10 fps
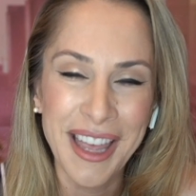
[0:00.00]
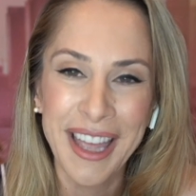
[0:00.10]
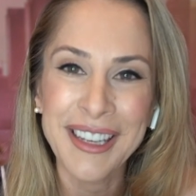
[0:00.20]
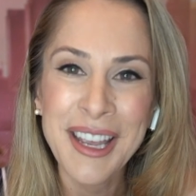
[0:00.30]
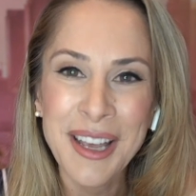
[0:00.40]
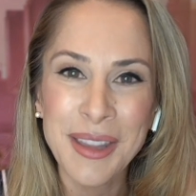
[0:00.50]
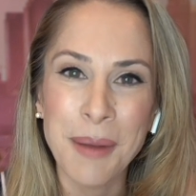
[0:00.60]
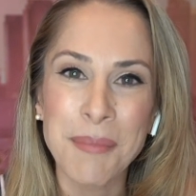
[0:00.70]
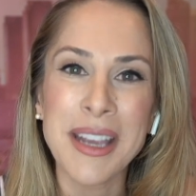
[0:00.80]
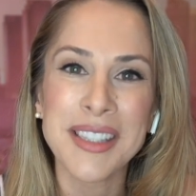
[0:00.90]
that
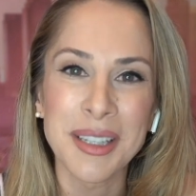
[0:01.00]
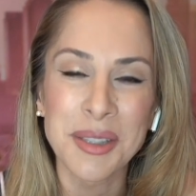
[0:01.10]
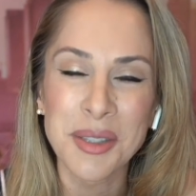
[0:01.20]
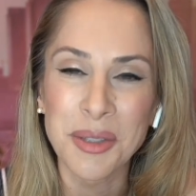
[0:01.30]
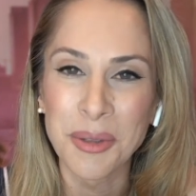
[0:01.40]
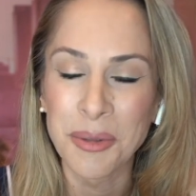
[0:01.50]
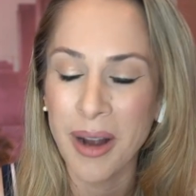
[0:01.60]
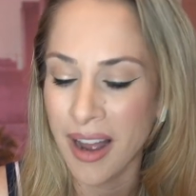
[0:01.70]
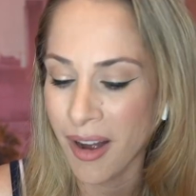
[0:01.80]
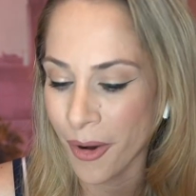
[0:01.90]
that makes it into
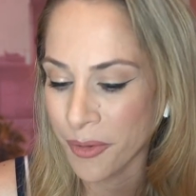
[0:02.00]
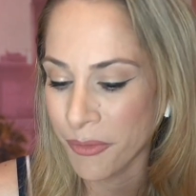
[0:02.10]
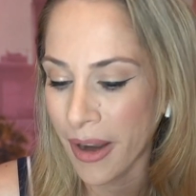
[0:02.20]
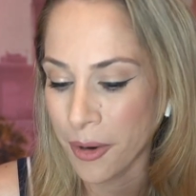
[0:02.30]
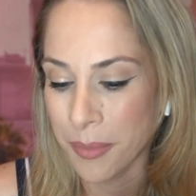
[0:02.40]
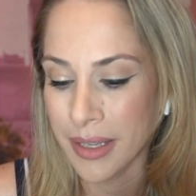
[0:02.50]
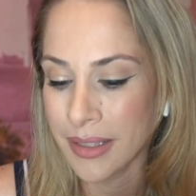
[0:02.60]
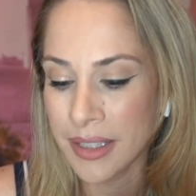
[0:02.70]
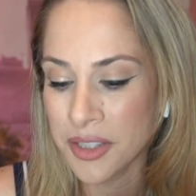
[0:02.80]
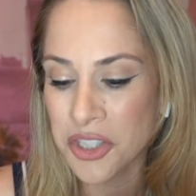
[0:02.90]
uh, our
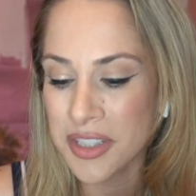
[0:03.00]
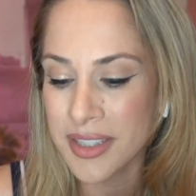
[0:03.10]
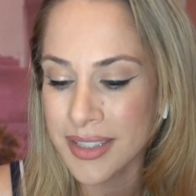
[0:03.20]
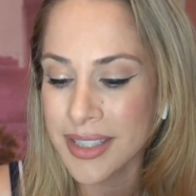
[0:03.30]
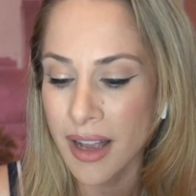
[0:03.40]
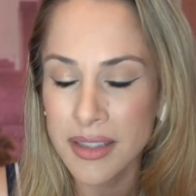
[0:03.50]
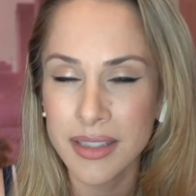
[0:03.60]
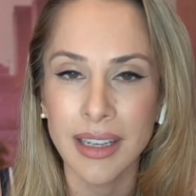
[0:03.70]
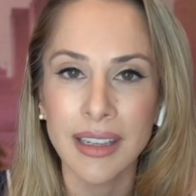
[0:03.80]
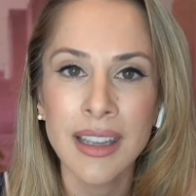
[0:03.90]
environment. It's just
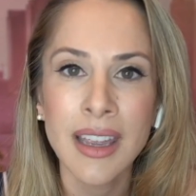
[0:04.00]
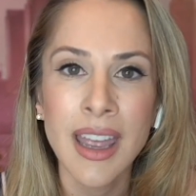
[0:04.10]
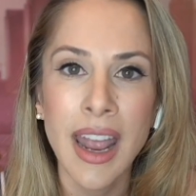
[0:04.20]
disgusting.